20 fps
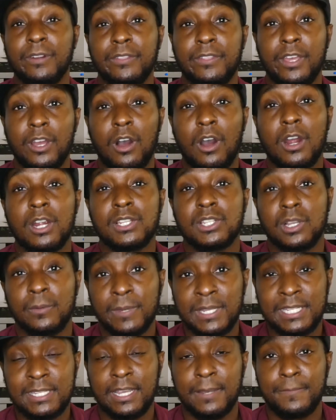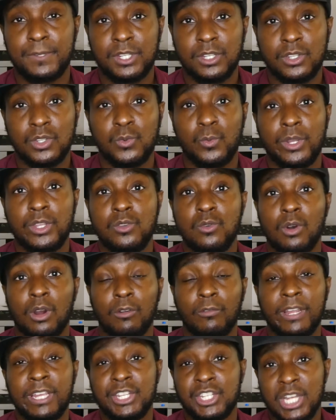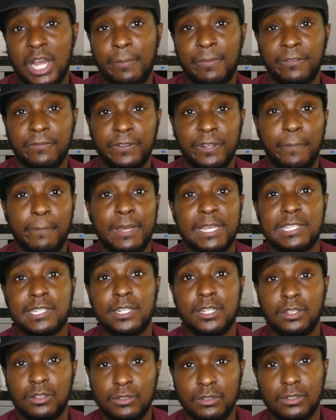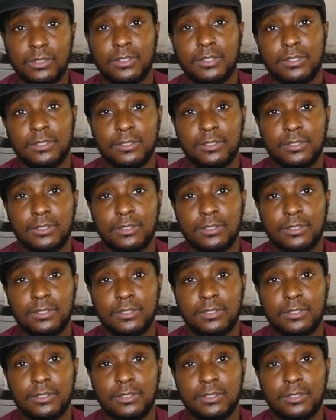there are some exceptions when you are rate shopping for the best deals.